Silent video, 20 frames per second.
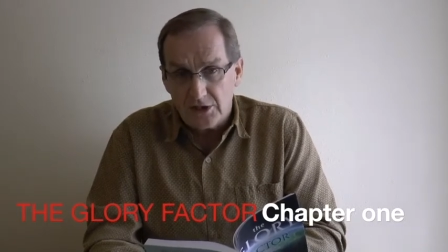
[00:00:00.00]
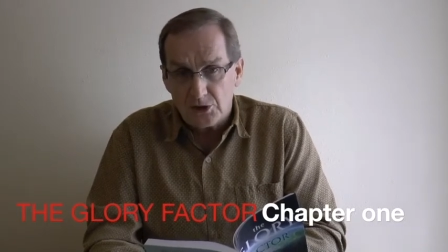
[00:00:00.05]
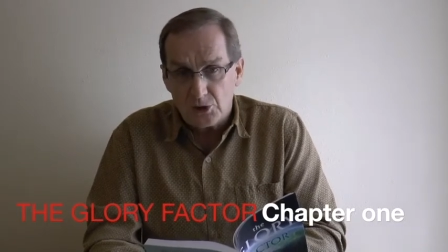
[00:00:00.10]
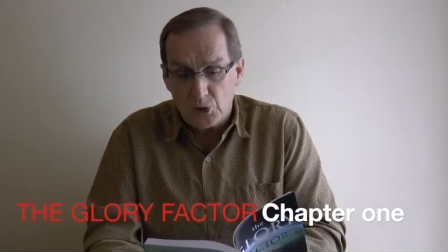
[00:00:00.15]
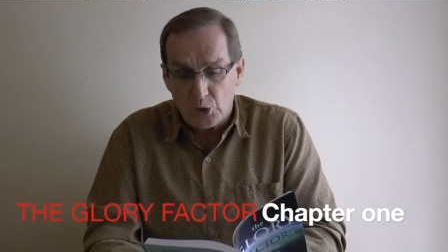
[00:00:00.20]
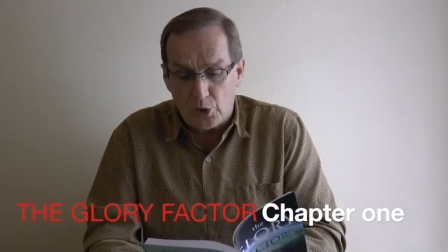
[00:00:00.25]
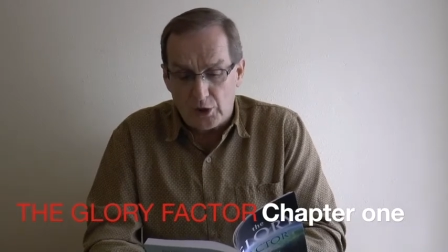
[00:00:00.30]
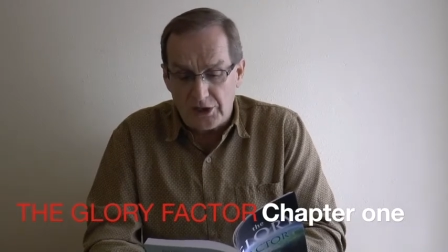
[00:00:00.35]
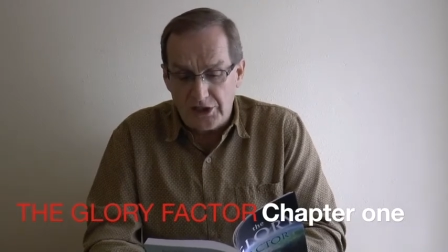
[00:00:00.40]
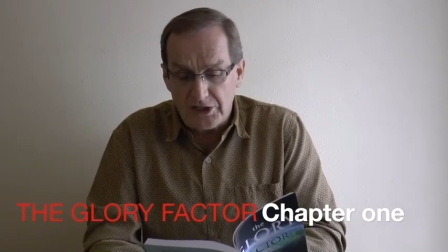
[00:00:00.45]

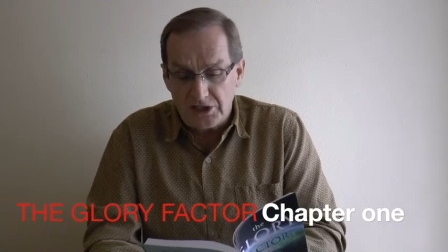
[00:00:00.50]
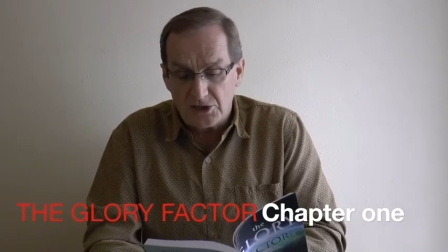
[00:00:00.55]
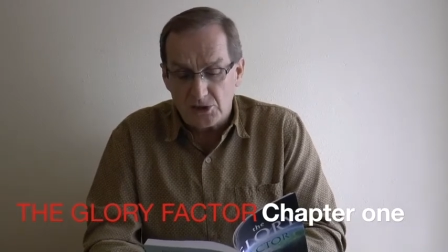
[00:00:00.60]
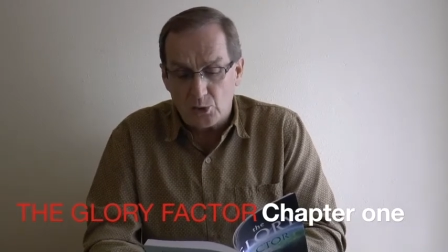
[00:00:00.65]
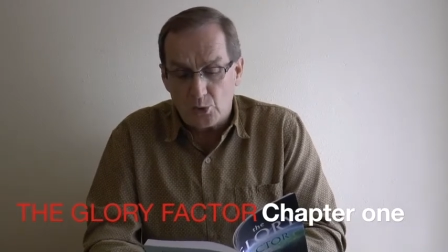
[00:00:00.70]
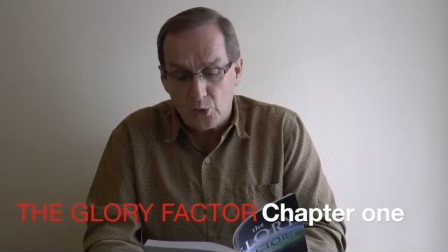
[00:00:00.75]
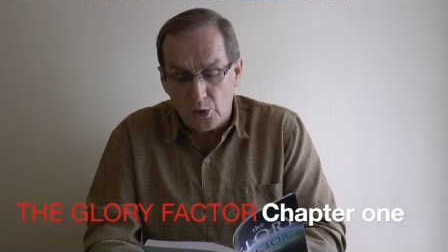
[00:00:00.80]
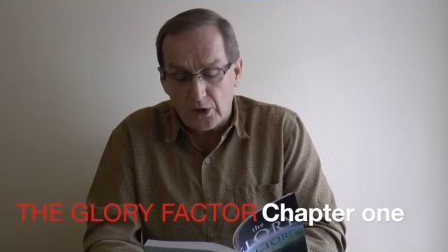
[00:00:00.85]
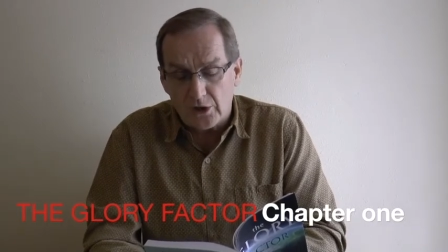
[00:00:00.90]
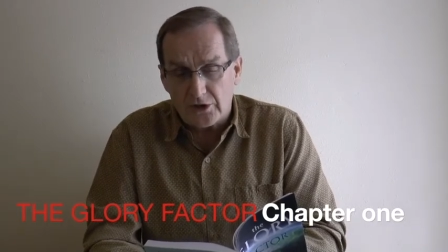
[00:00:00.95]
toward
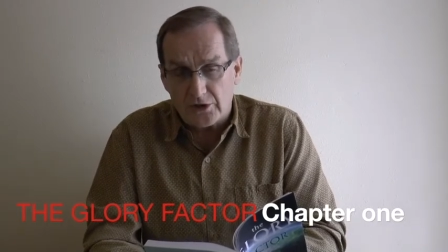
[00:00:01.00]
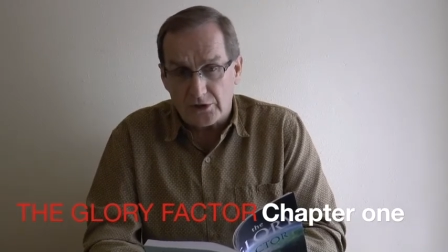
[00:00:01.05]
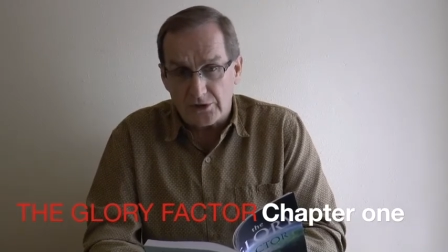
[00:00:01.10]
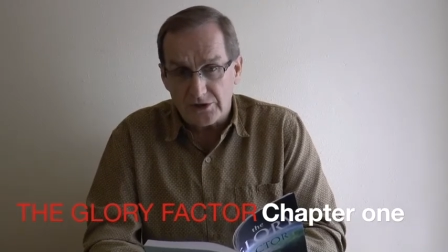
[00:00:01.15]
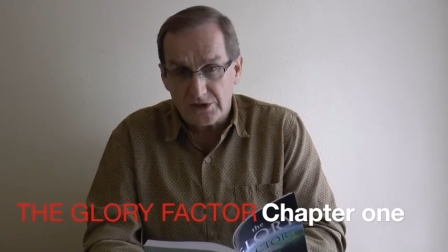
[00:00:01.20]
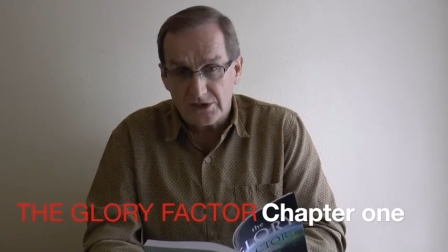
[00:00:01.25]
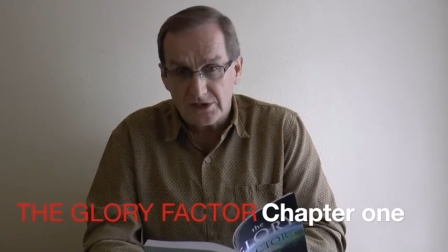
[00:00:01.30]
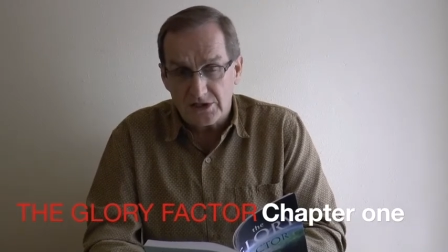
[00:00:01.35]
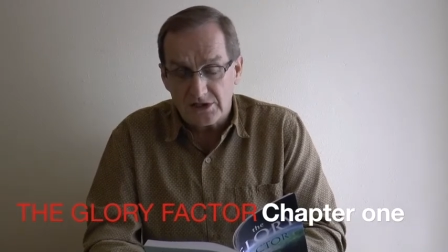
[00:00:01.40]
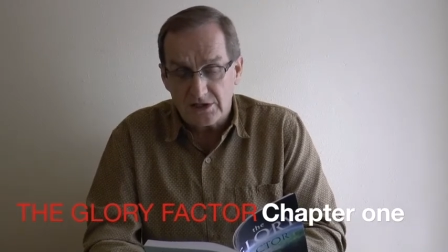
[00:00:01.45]
His
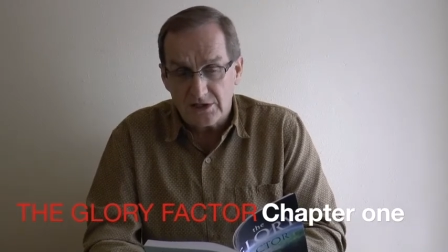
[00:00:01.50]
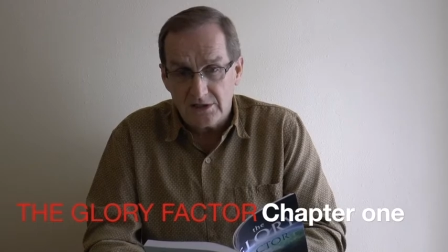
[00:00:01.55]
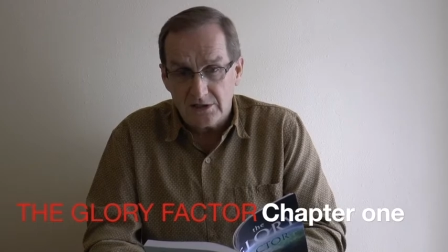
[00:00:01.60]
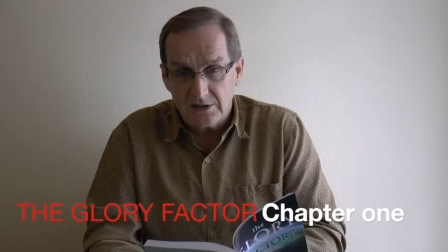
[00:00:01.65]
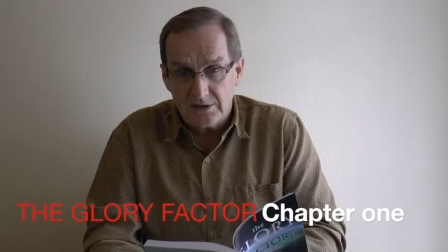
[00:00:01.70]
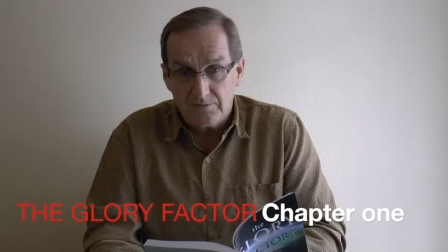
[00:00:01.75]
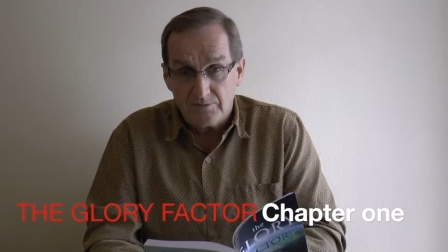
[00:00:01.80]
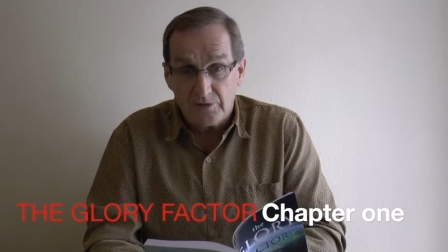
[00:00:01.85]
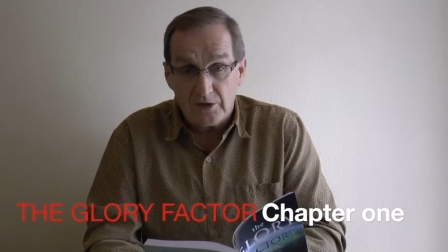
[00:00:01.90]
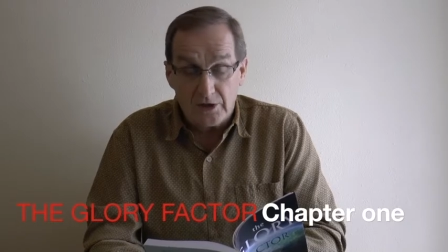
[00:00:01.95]
workers
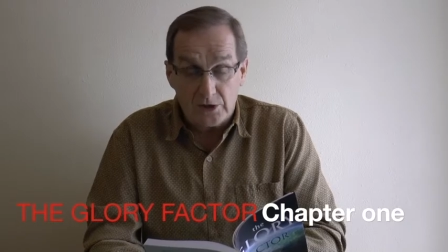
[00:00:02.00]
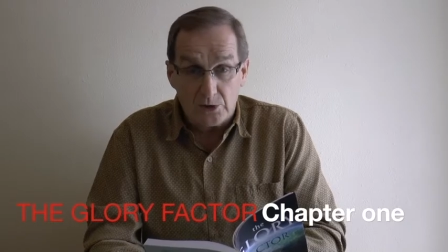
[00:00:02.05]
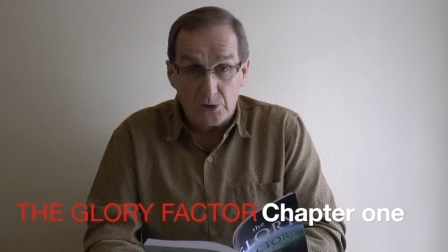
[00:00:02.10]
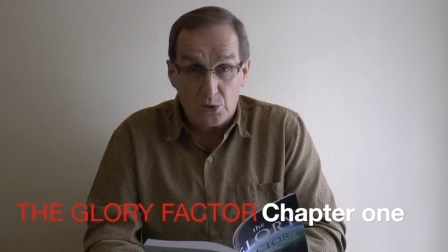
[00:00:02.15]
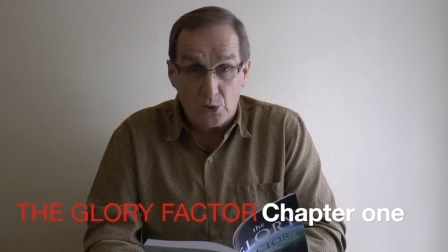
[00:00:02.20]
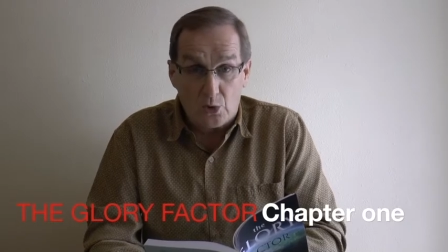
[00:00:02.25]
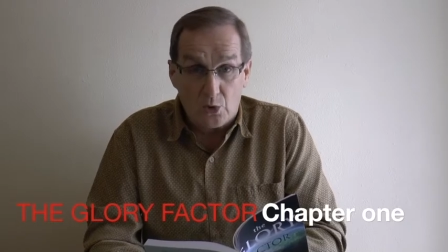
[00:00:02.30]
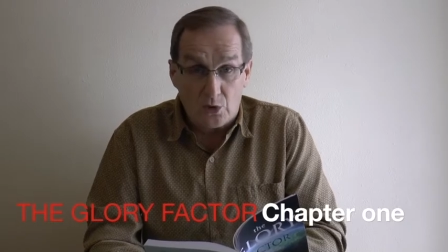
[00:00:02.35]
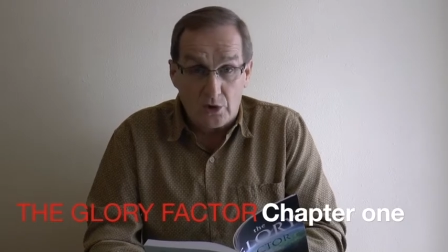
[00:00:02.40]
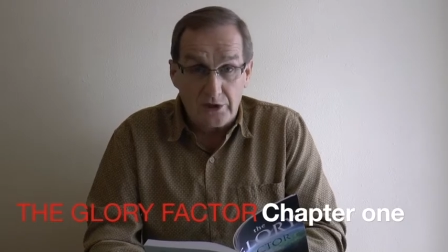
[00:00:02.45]
and
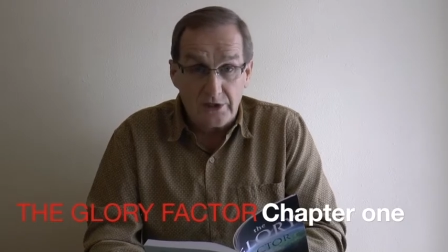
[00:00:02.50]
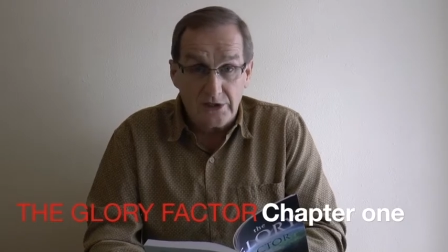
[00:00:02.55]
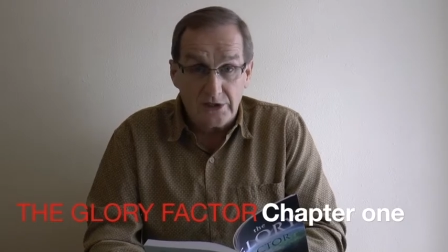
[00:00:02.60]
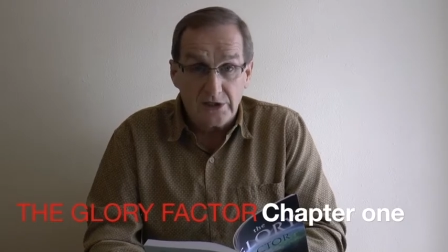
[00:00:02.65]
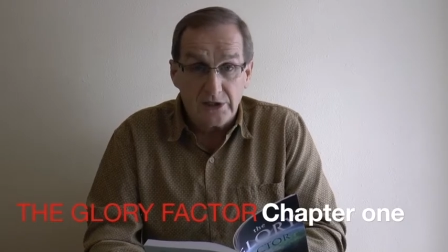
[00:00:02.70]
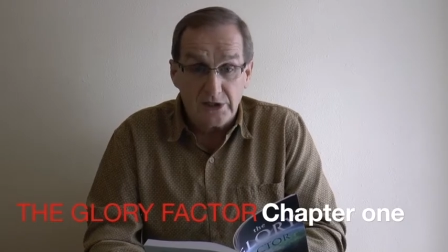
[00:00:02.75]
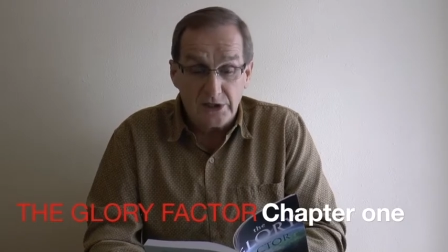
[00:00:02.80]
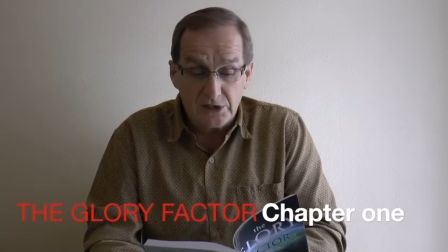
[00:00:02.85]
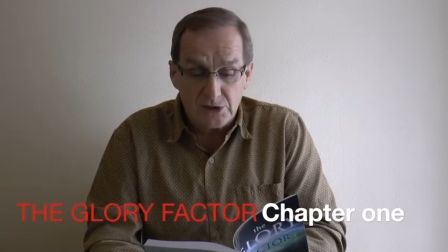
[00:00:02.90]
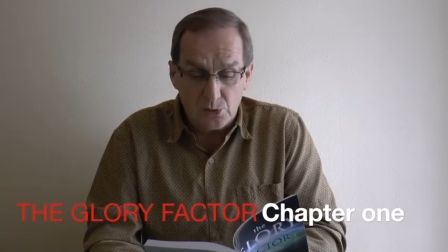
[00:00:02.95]
toward
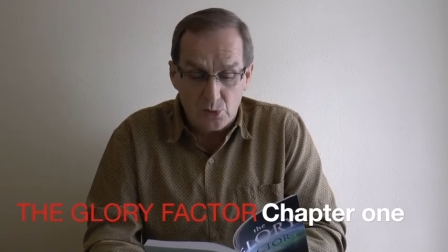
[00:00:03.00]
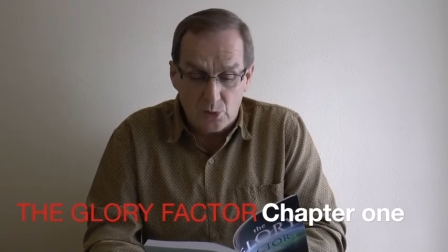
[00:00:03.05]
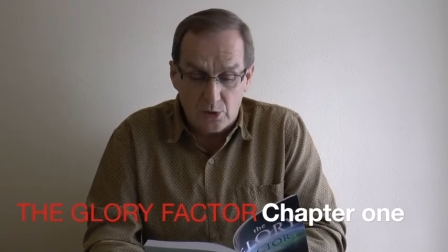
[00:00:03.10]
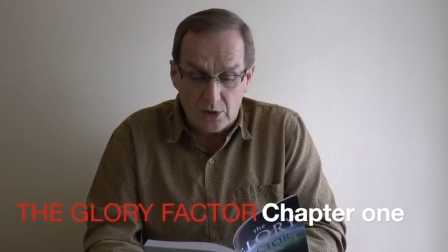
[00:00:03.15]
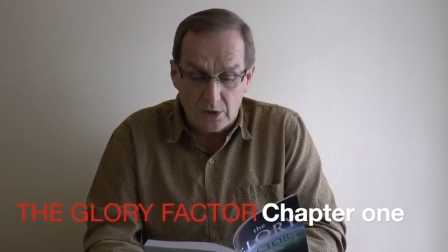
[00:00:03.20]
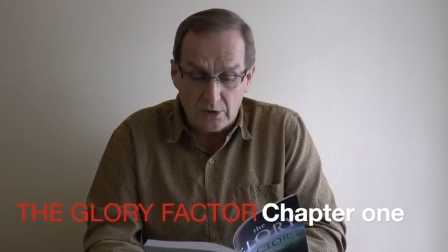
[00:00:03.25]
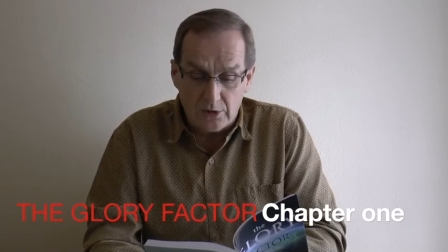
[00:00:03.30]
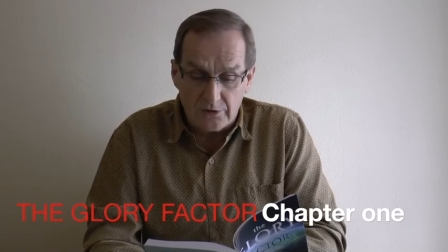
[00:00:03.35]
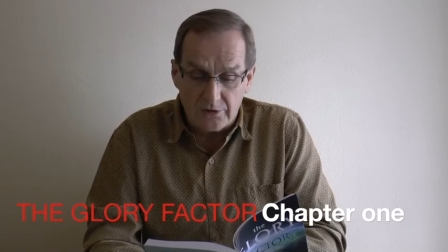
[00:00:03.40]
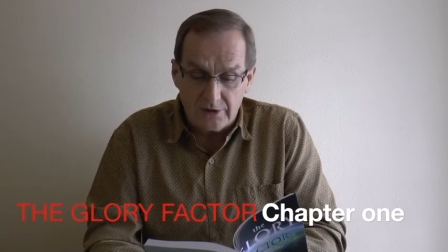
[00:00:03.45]
His
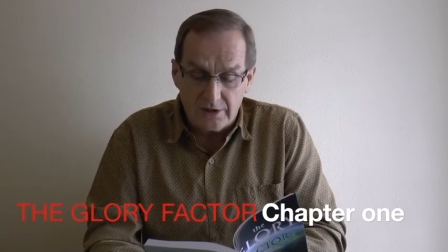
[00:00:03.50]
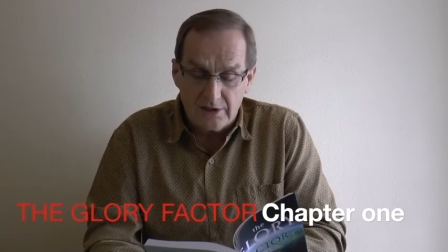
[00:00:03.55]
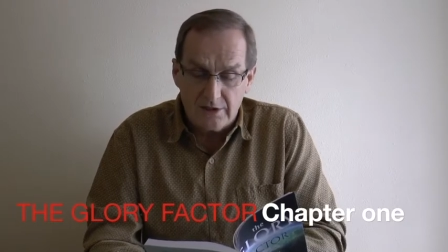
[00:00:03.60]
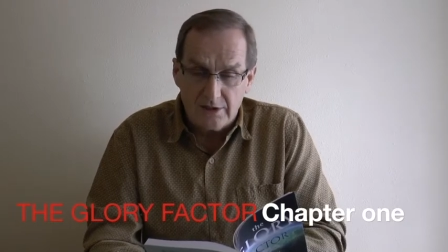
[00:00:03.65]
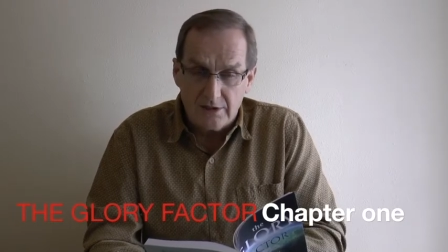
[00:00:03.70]
world.